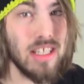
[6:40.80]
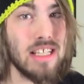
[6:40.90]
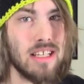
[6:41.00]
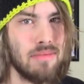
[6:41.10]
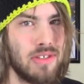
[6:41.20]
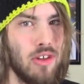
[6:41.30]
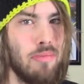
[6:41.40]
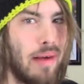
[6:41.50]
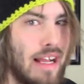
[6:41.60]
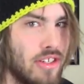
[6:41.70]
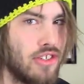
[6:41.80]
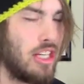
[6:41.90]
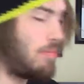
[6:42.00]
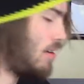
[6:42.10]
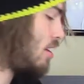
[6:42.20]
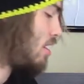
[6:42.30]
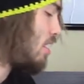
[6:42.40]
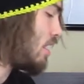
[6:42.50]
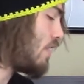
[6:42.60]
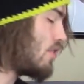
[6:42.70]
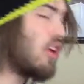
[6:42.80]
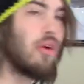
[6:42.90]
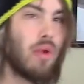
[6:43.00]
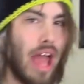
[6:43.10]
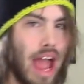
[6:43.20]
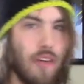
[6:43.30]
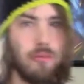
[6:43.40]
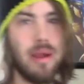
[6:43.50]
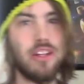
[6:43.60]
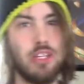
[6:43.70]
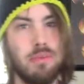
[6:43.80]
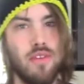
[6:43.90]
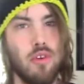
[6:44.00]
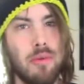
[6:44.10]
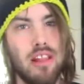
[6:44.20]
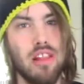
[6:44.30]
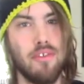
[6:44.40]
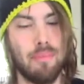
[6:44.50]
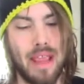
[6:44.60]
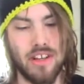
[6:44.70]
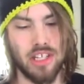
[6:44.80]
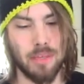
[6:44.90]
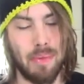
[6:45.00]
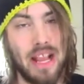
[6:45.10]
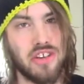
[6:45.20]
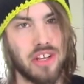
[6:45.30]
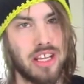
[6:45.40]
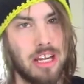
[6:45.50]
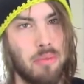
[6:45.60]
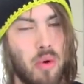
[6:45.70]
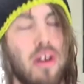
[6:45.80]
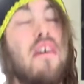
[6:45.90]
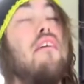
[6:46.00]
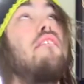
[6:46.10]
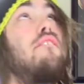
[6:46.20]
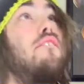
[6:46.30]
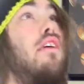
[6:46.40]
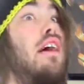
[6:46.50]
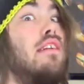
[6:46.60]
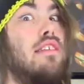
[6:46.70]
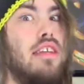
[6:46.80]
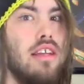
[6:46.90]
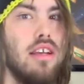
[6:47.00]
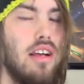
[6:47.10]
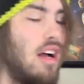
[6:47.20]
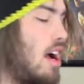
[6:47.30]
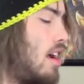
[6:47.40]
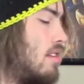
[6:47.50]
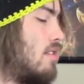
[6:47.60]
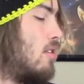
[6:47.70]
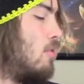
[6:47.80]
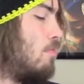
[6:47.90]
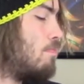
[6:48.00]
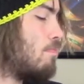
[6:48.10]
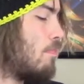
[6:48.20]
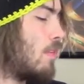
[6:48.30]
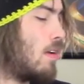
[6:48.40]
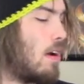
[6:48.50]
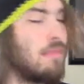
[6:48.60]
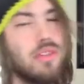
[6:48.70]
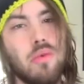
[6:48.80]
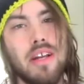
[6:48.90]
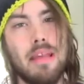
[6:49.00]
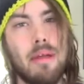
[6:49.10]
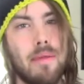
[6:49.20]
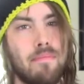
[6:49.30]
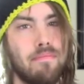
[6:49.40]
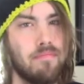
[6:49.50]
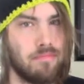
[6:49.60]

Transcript: Yes, I'm still buying cheap, even though I don't have to buy cheap, even though I'm not living paycheck to paycheck anymore. Finally, I still want to get my,